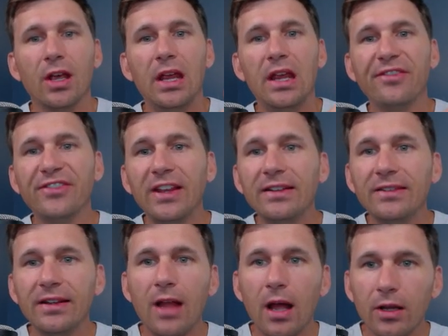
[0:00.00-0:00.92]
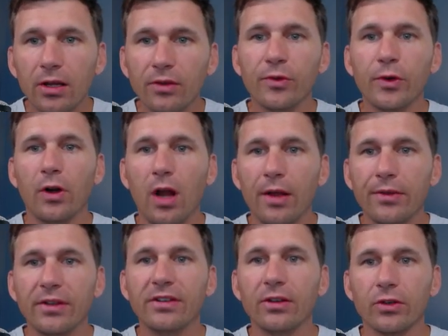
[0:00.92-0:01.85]
if they did not convert on
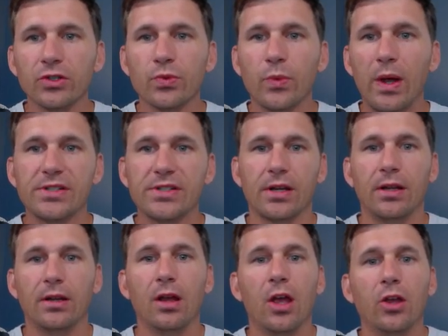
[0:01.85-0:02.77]
the dealer's website,